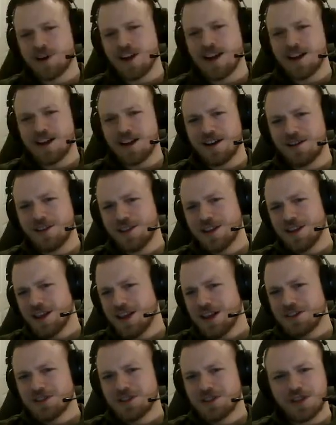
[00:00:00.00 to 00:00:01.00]
Brian,
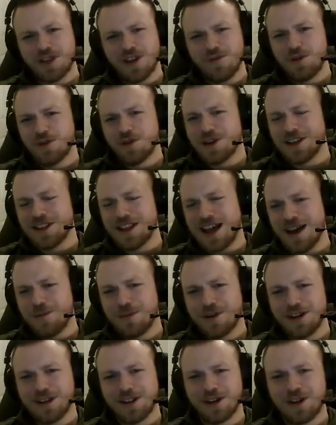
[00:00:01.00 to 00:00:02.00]
just if you could
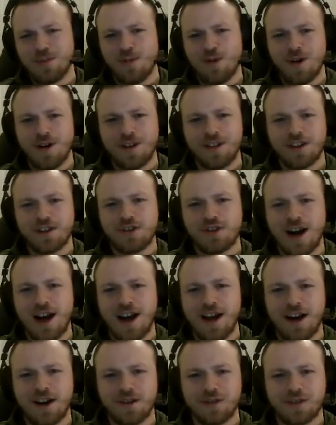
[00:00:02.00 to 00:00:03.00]
elaborate a little more on the
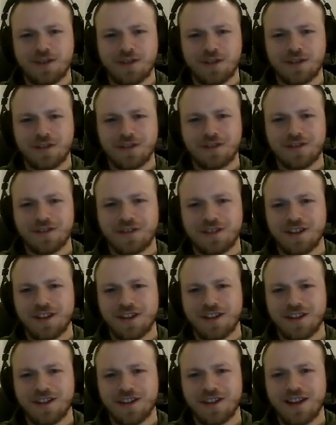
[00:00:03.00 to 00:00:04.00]
tryouts.
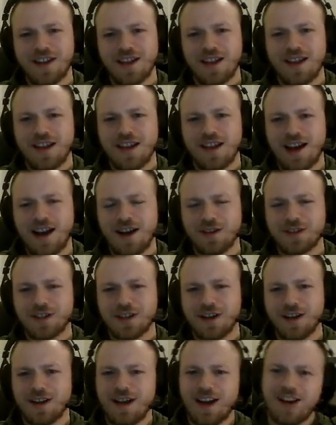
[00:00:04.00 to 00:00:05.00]
How's
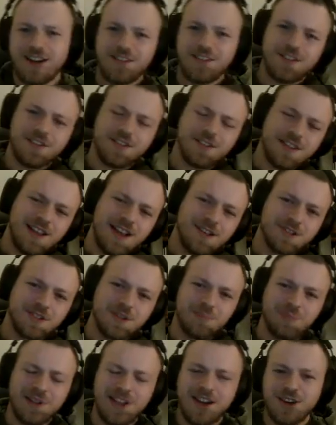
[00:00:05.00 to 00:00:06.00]

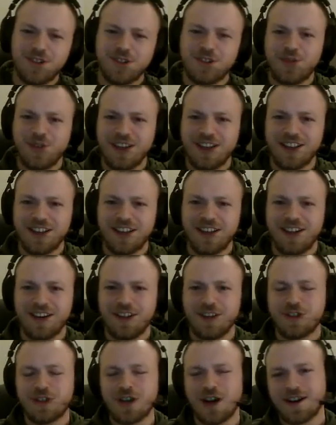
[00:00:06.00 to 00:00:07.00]
the players
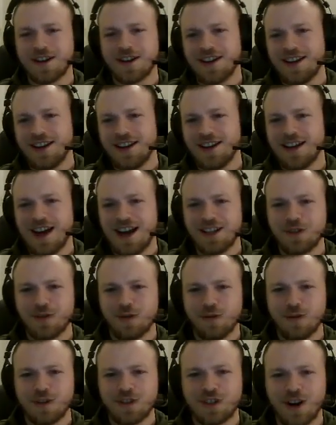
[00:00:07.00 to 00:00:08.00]
feeling? You talking to any guys who
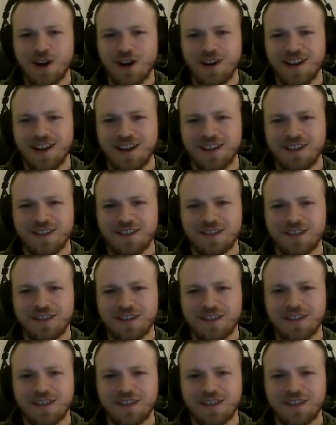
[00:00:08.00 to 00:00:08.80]
are returning?